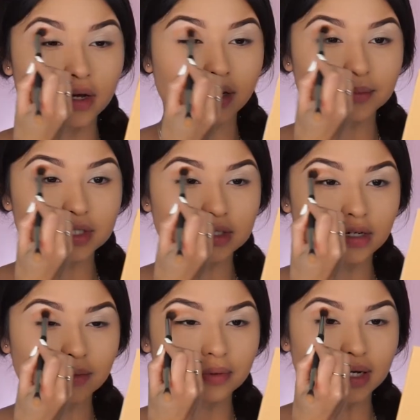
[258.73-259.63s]
And I'm just
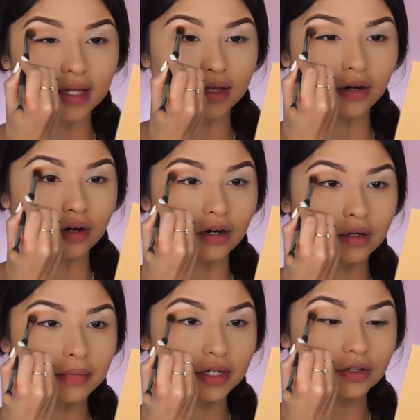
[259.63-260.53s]
gonna apply that
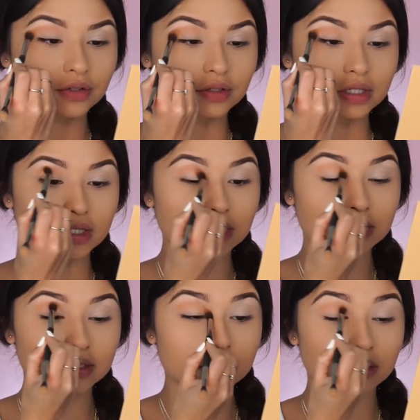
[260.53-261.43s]
on my
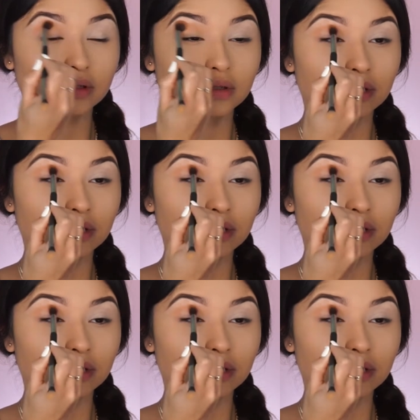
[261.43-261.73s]
crease.